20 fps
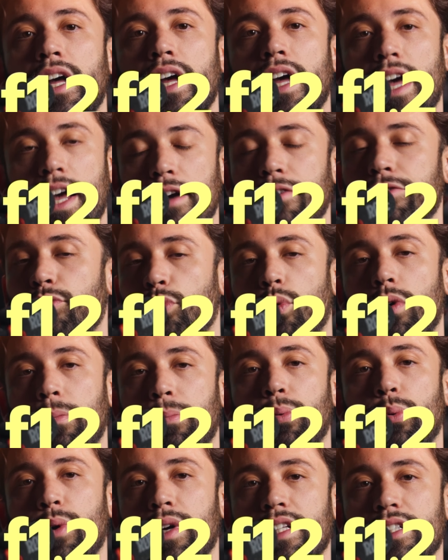
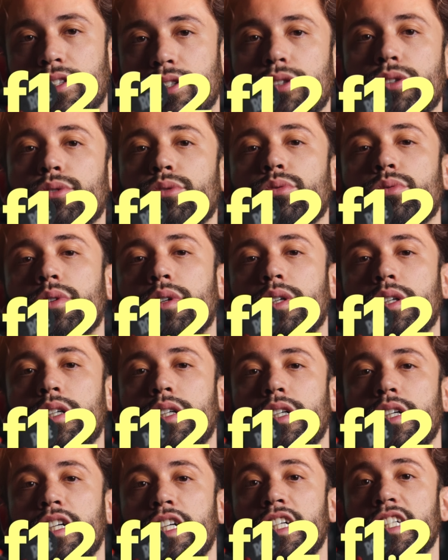
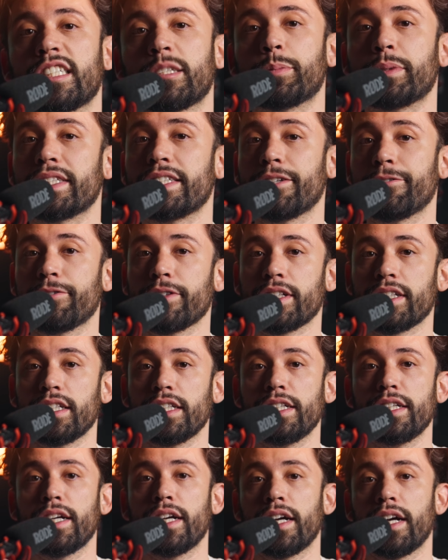f1.2.
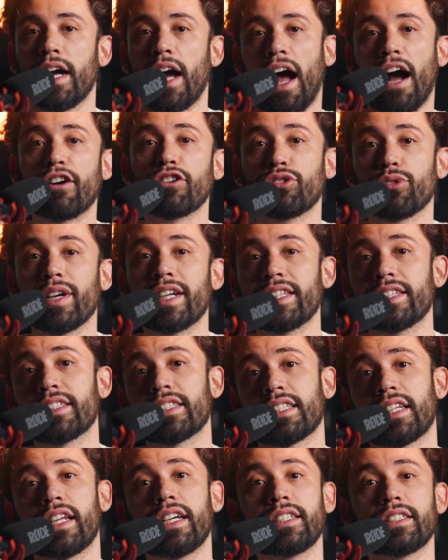Specifically, how great
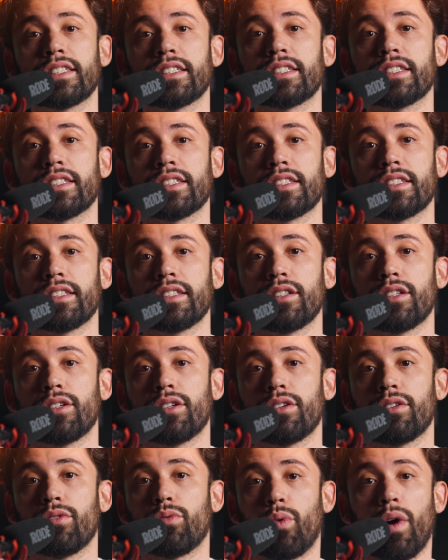this lens is,
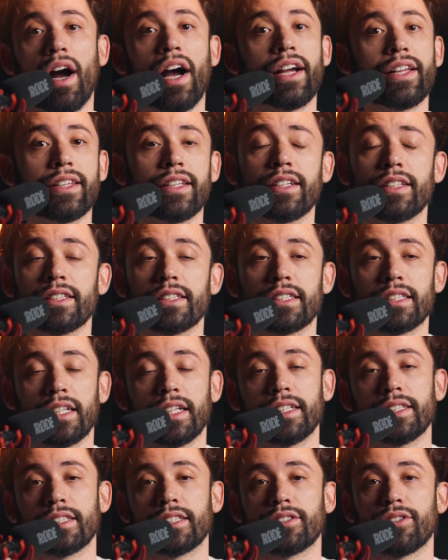why I think this
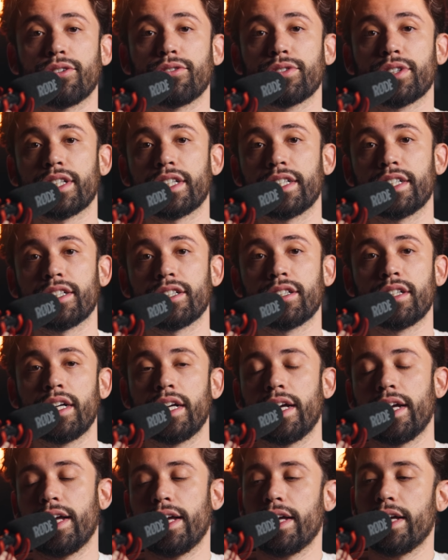lens is overkill,
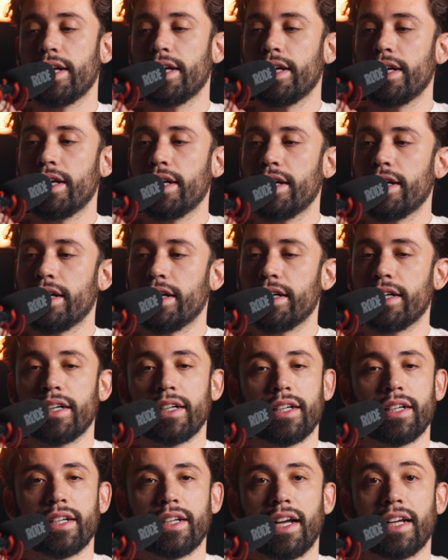
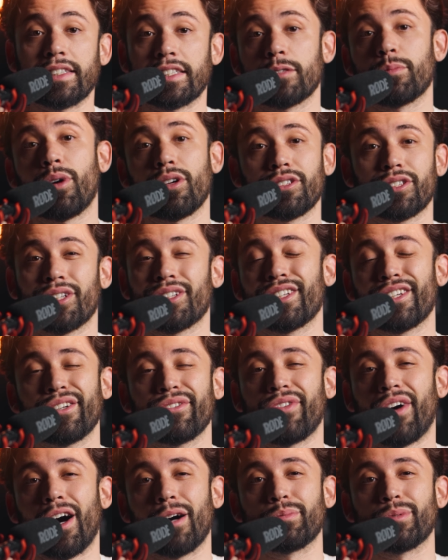and some
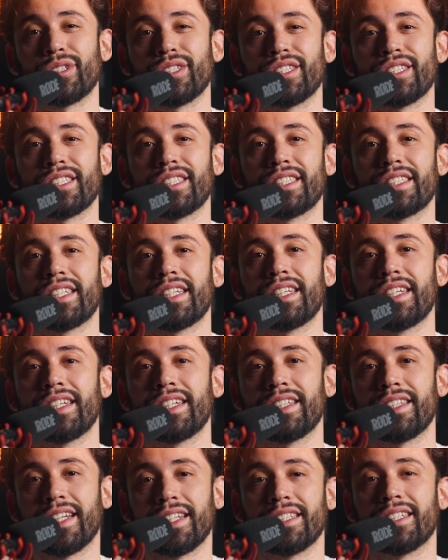alternative options
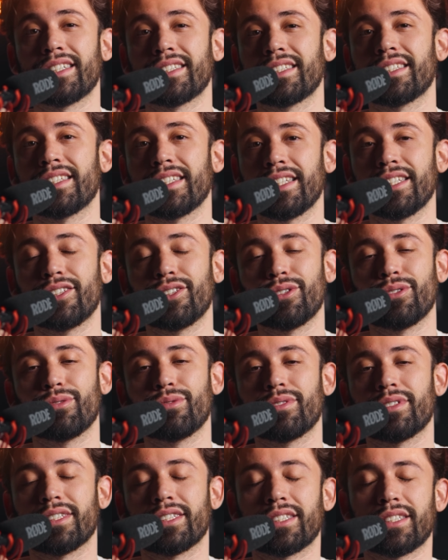that doesn't need
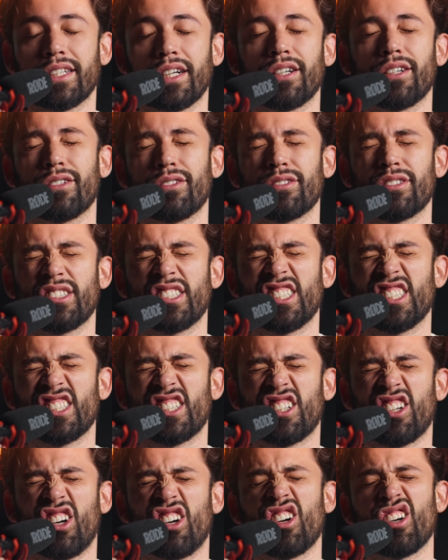you to sell your
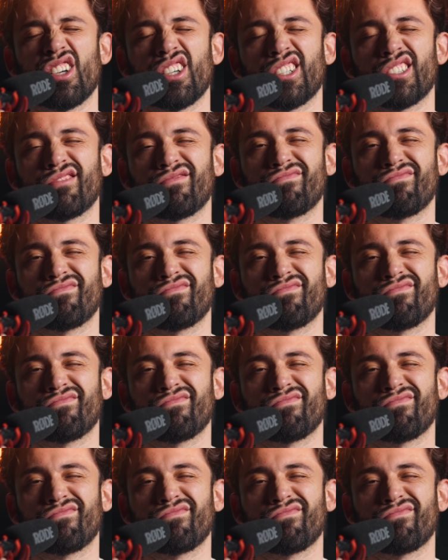car.